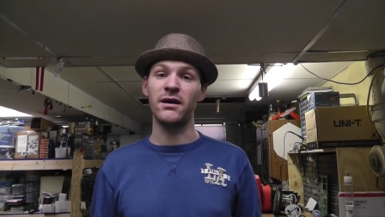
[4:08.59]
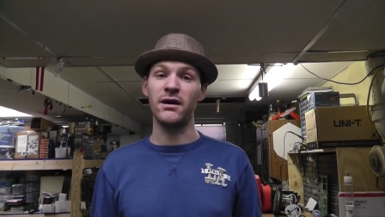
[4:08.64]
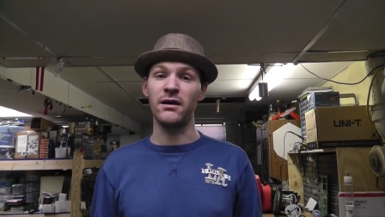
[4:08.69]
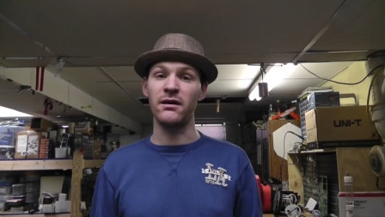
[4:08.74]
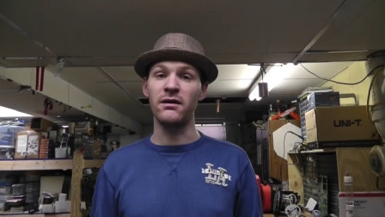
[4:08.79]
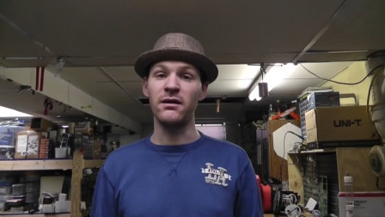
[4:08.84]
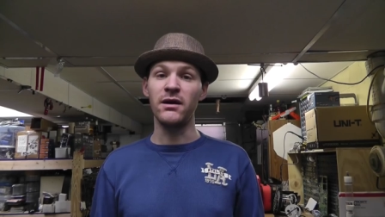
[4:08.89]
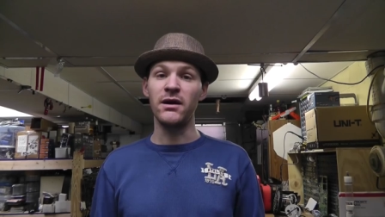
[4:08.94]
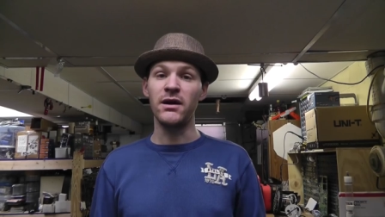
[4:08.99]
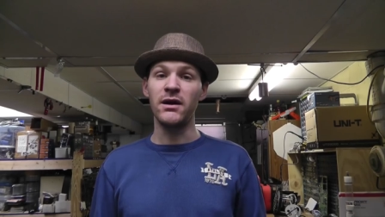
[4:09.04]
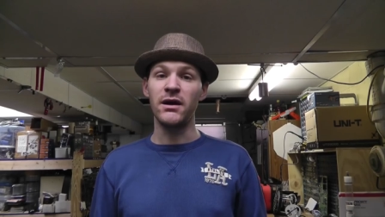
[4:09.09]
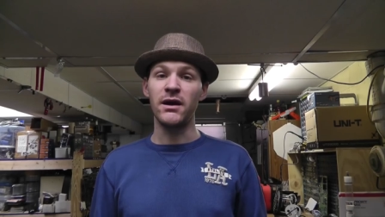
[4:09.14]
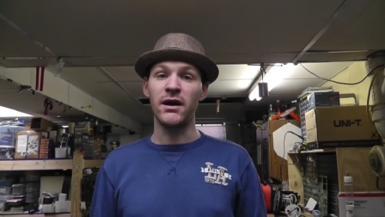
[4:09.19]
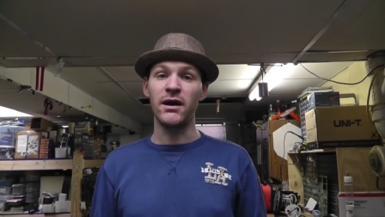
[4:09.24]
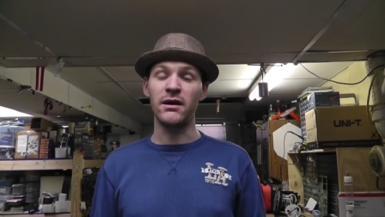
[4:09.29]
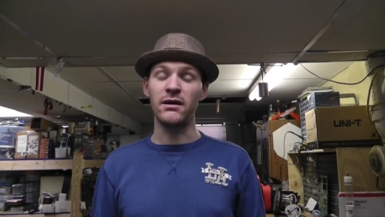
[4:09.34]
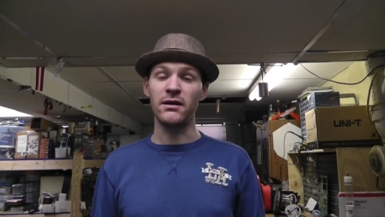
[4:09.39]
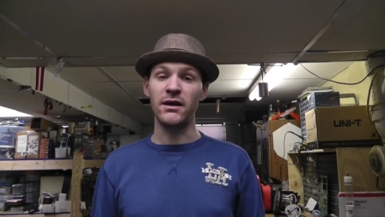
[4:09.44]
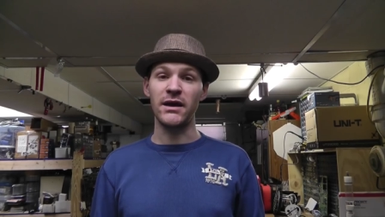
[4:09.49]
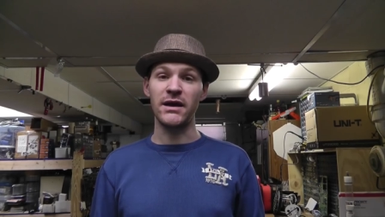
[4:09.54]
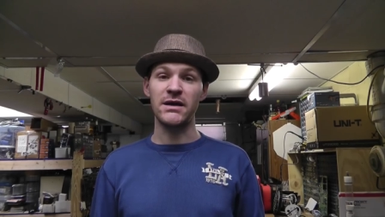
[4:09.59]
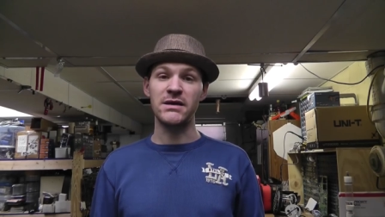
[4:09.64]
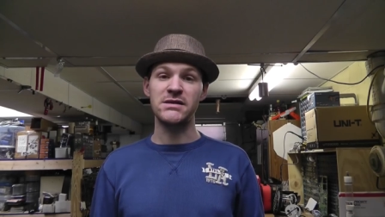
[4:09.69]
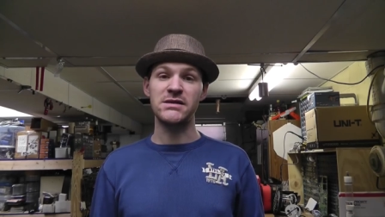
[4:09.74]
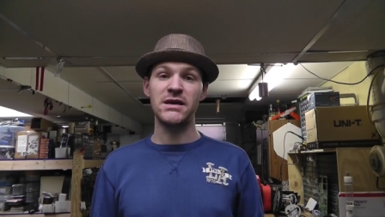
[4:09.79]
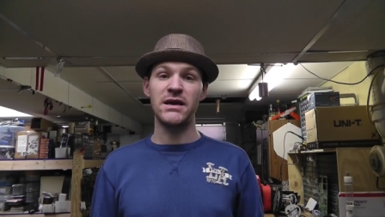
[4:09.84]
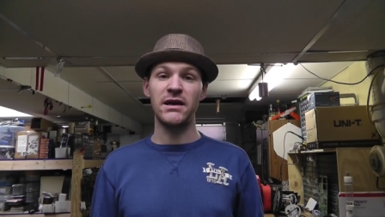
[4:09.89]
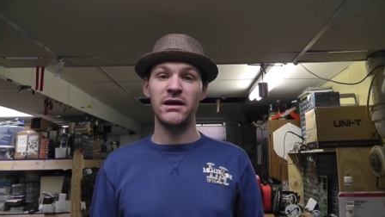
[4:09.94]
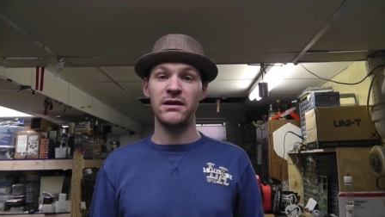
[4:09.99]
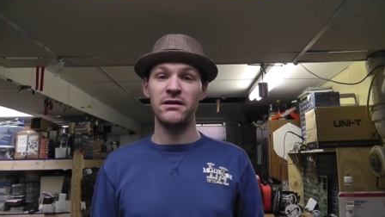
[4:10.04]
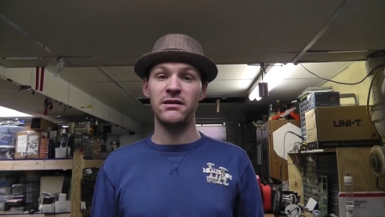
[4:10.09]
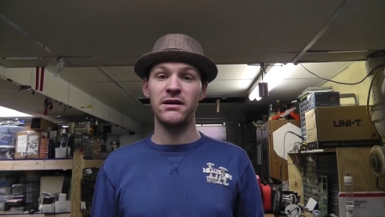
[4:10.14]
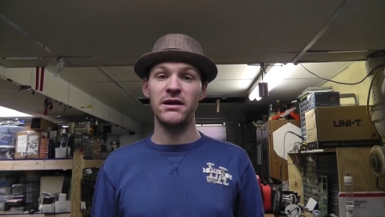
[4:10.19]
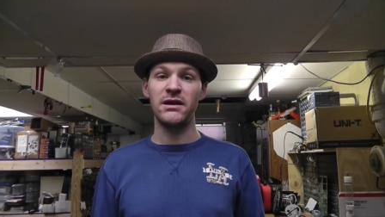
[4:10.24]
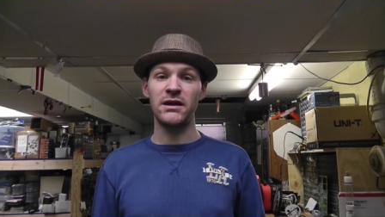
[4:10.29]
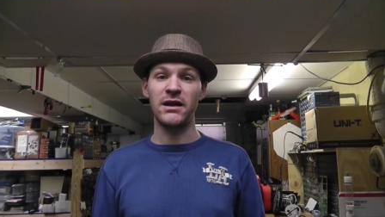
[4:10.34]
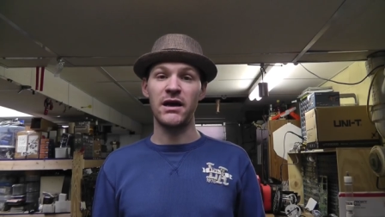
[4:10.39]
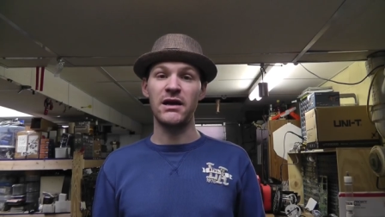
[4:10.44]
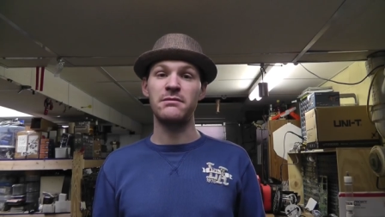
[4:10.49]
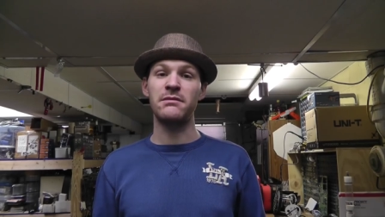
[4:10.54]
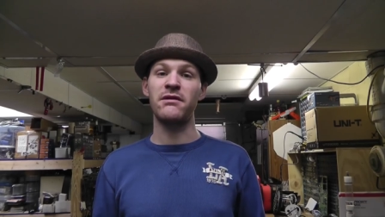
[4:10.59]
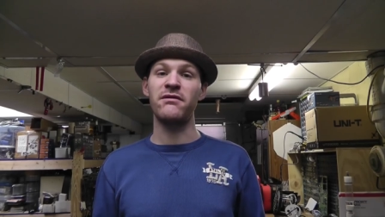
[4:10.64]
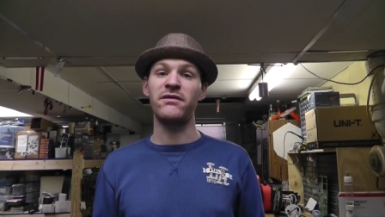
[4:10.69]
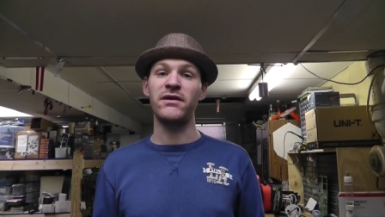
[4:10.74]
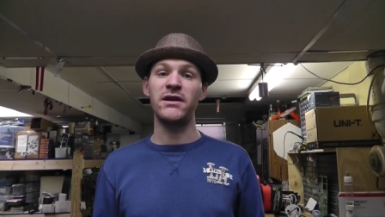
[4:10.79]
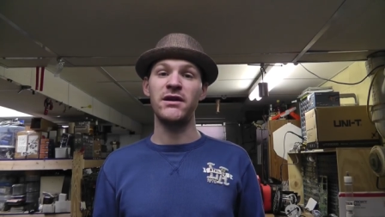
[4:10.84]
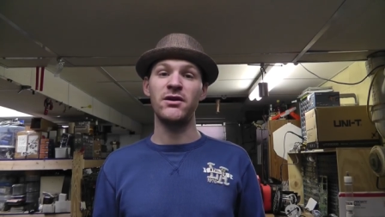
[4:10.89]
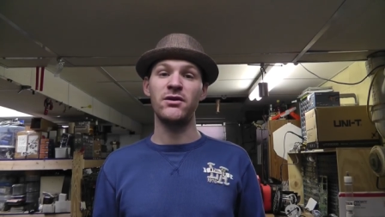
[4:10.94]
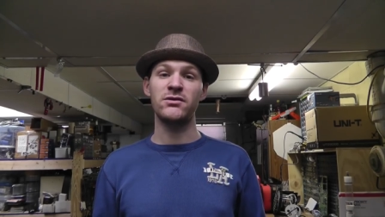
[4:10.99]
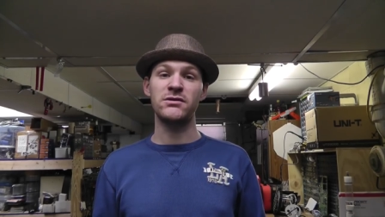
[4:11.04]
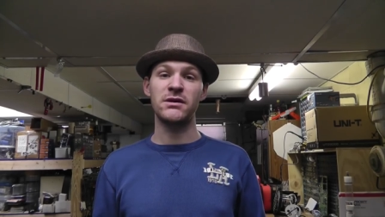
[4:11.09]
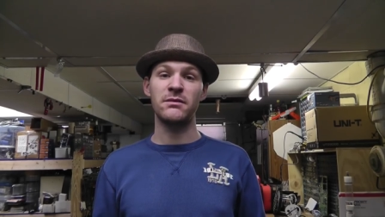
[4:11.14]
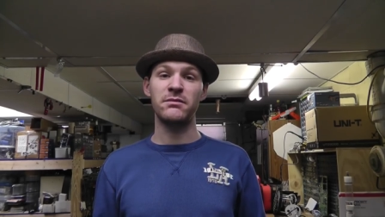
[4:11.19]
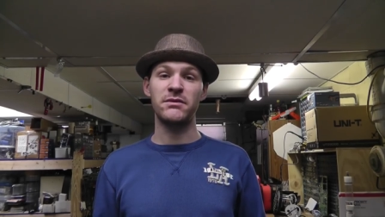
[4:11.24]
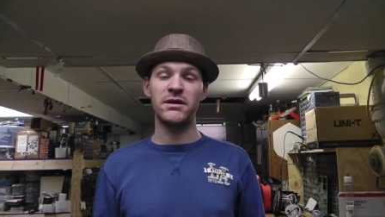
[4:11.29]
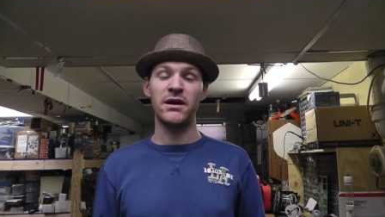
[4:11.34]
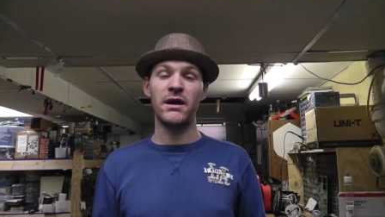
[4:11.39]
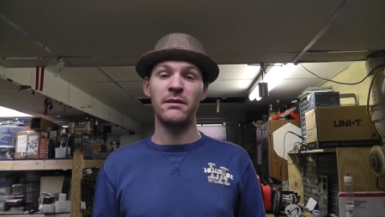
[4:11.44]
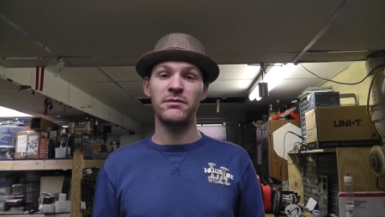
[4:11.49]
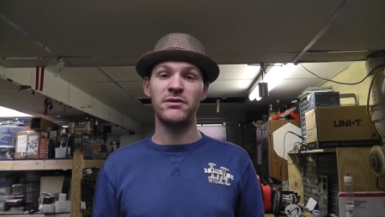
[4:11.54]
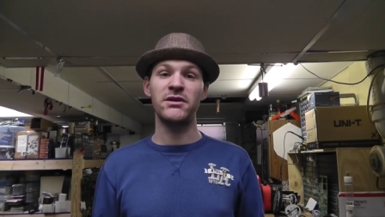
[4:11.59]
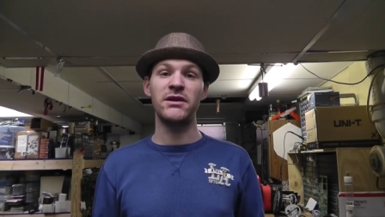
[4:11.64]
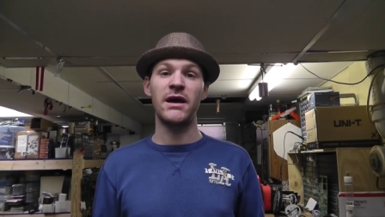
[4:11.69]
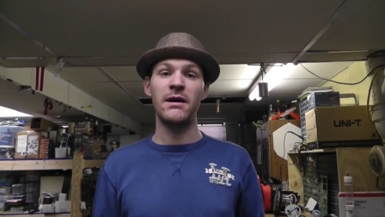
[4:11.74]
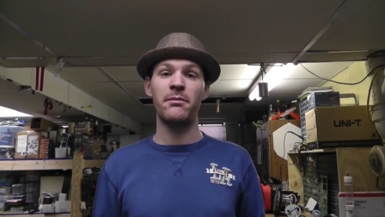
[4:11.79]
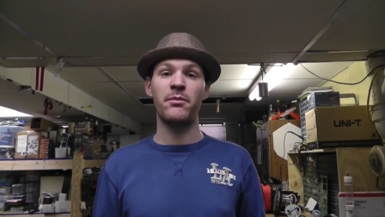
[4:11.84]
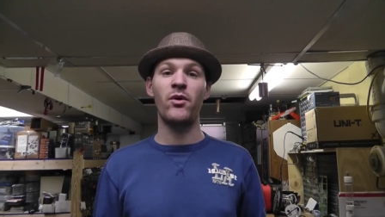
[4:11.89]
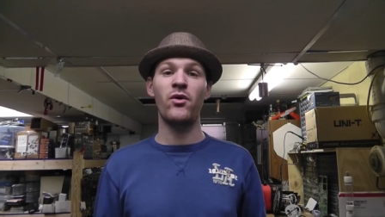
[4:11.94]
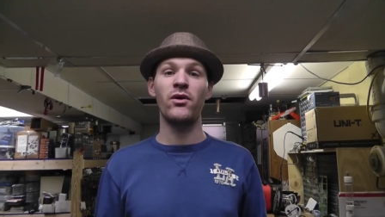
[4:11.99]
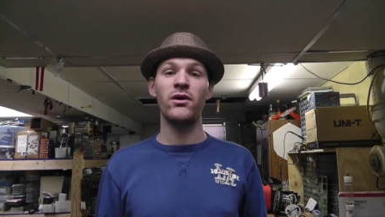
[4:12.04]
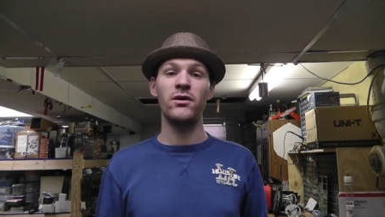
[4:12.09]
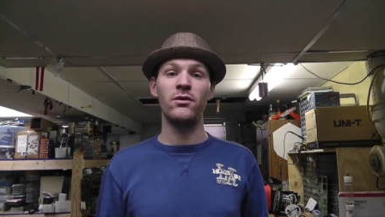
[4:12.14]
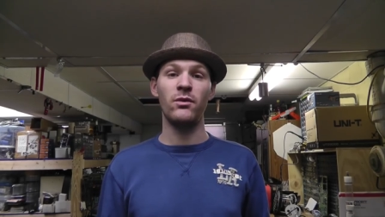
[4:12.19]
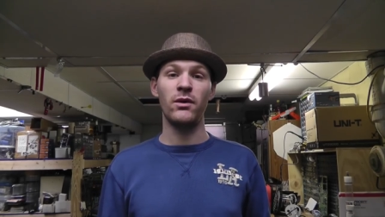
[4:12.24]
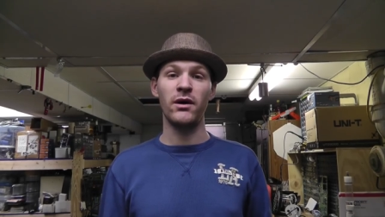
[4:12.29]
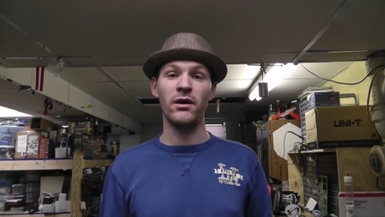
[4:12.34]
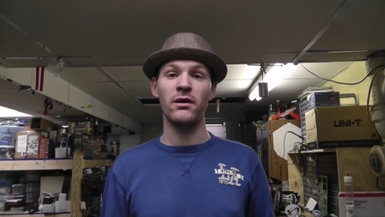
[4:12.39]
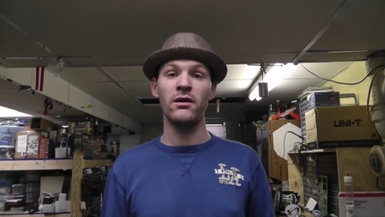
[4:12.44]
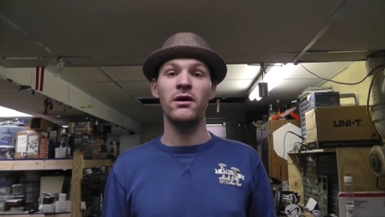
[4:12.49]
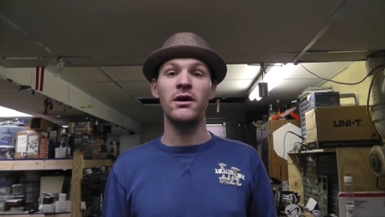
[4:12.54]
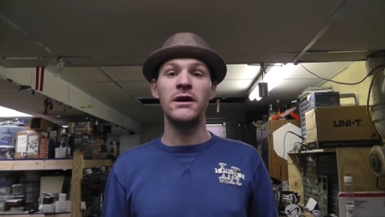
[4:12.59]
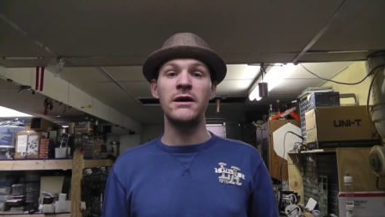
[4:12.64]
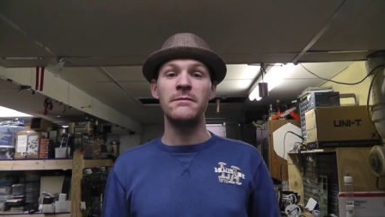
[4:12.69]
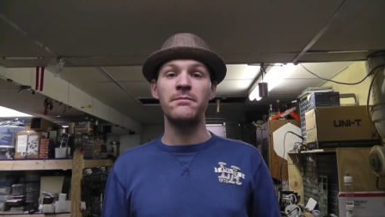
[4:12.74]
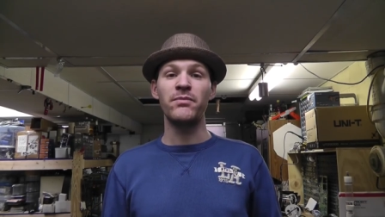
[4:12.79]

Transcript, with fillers: Uh, and like I said in, in a lot of my videos, I'm, t I'm to that point where